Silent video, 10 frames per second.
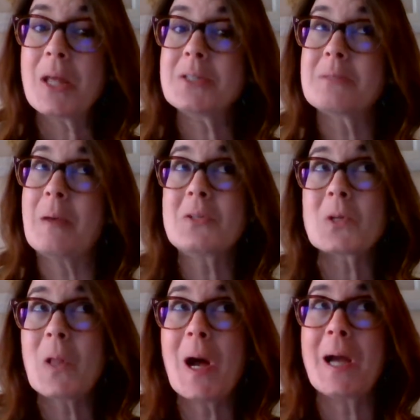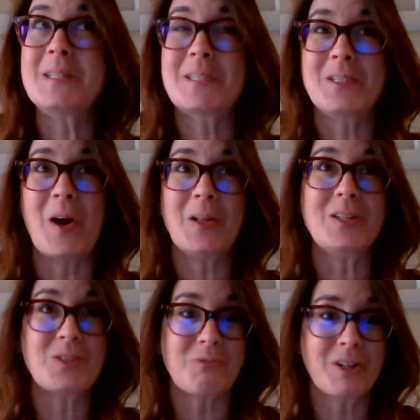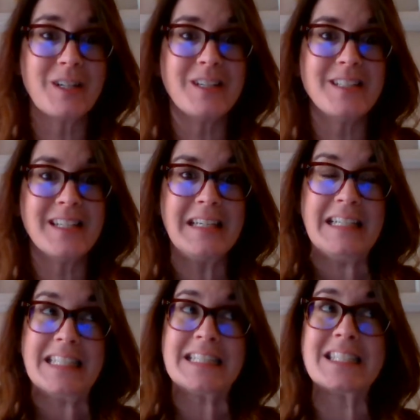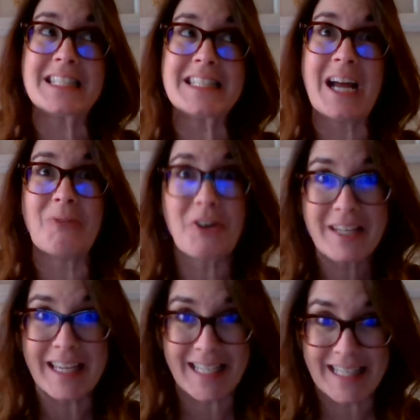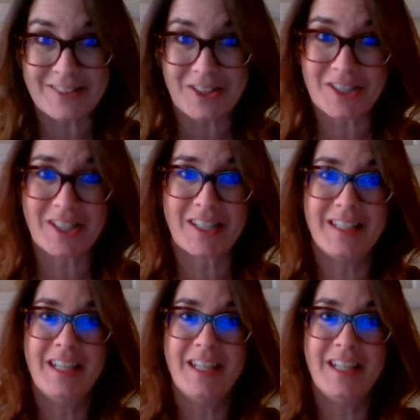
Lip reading: and specialized knowledge workers, it's just not working any longer.